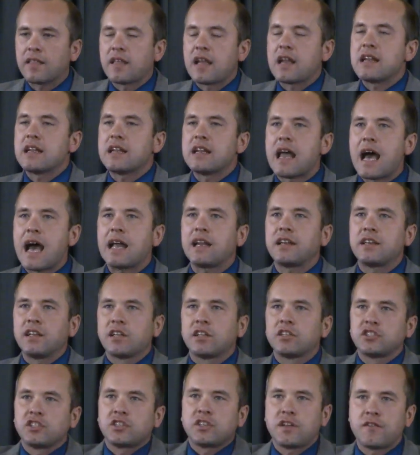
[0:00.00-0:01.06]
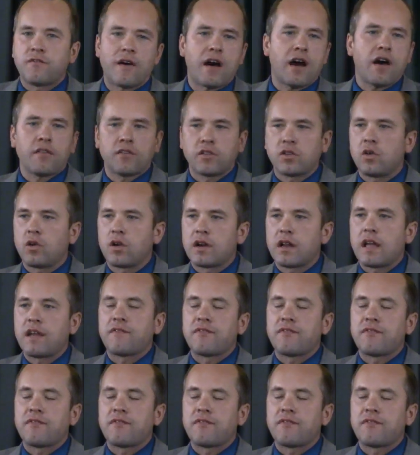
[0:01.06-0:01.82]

they did not diligently follow the Lord?